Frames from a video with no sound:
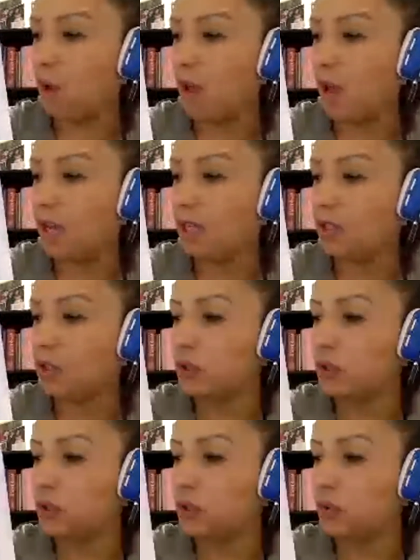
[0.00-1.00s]
So
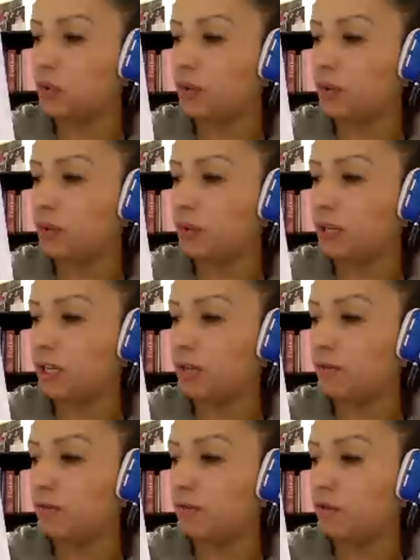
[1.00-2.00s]
1, 2,
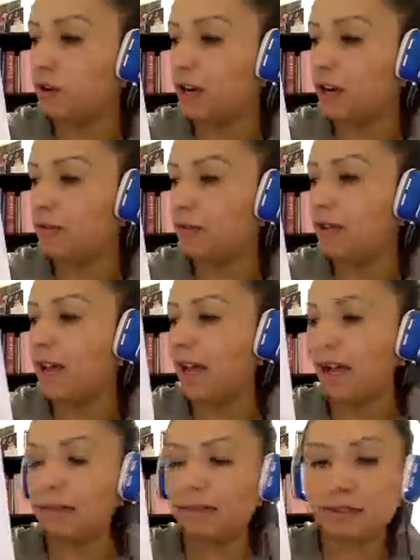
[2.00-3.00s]
3,
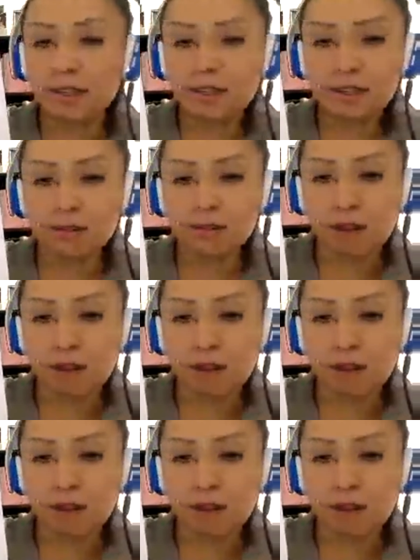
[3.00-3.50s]
4, 5.